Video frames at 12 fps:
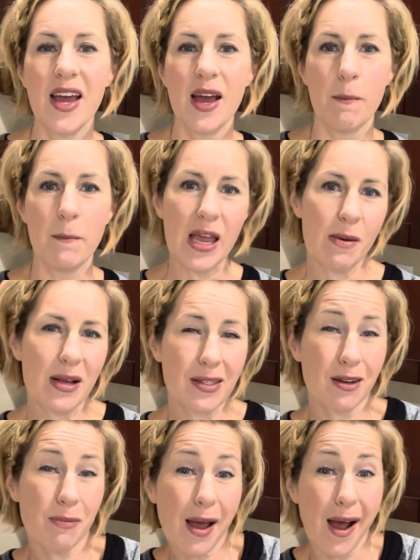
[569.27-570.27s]
Maybe is a
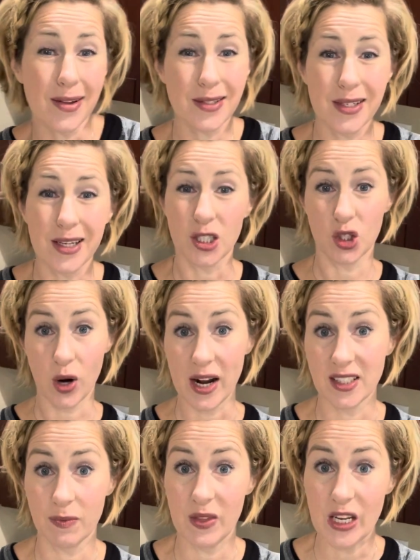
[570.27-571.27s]
little bit hesitant to try
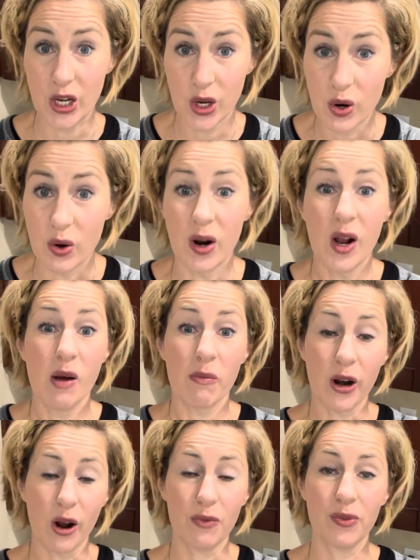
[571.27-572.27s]
something new, but
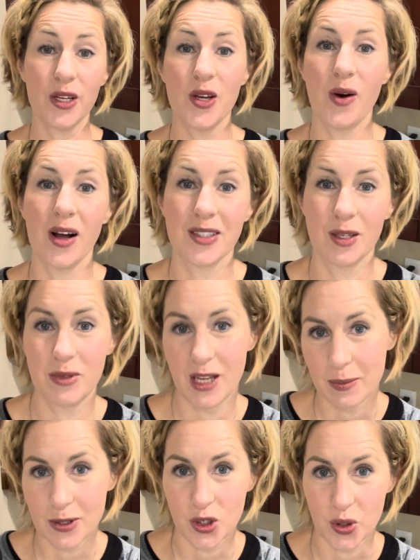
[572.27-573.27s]
hopefully you got some
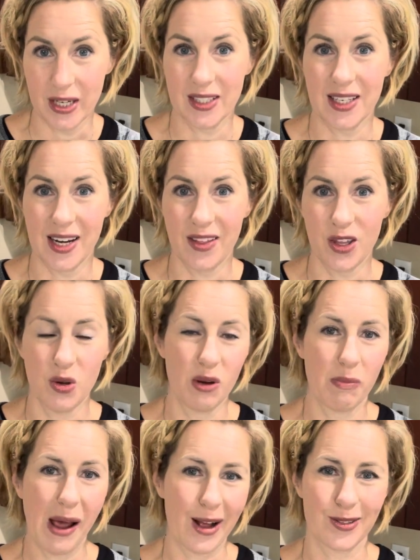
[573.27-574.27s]
tips and tricks today that you can
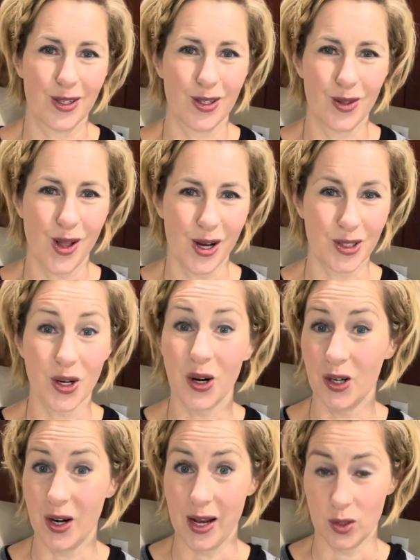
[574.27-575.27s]
pass this along to
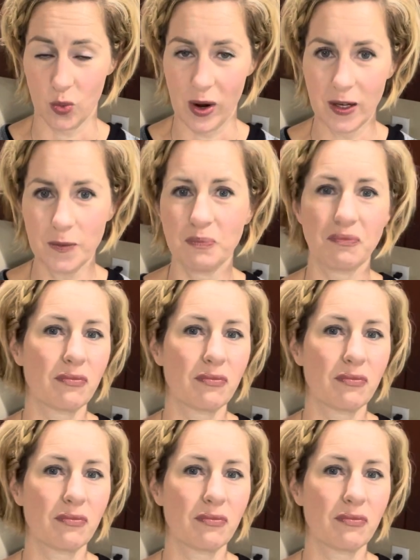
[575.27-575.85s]
her as well.